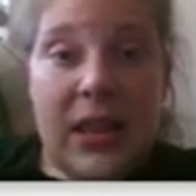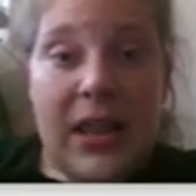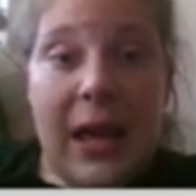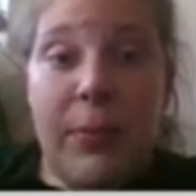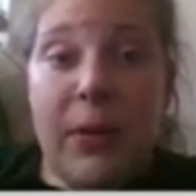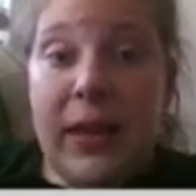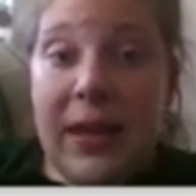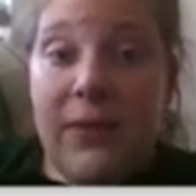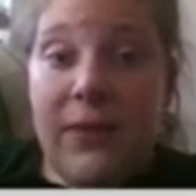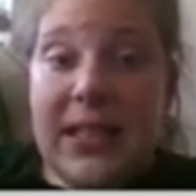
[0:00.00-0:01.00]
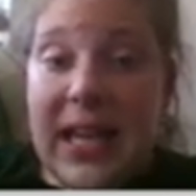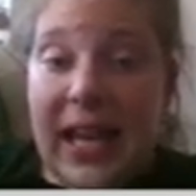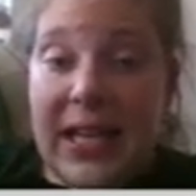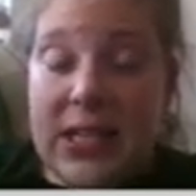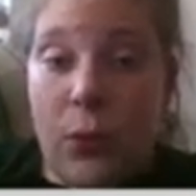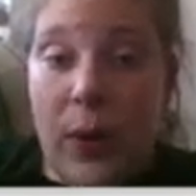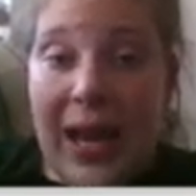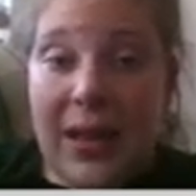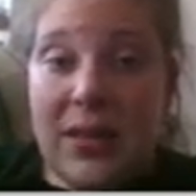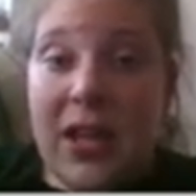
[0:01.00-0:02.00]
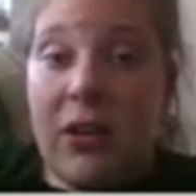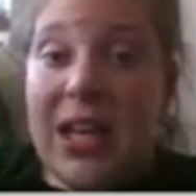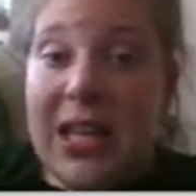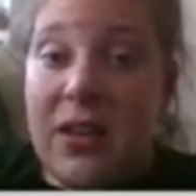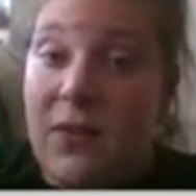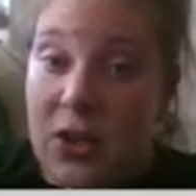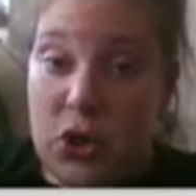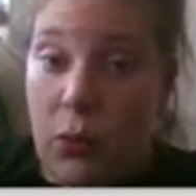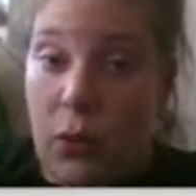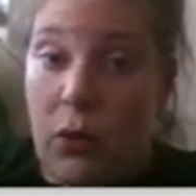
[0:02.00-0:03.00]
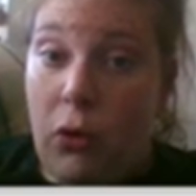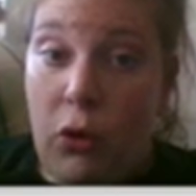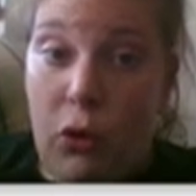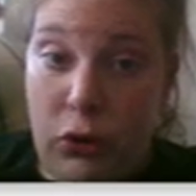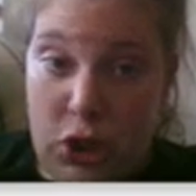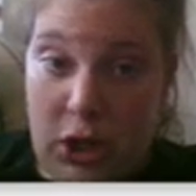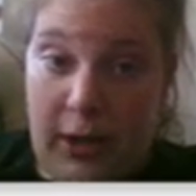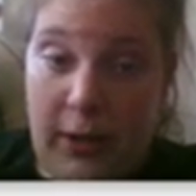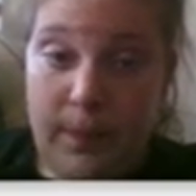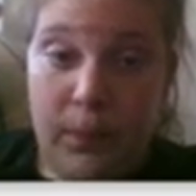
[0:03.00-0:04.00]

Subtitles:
They believe it takes away their individual culture.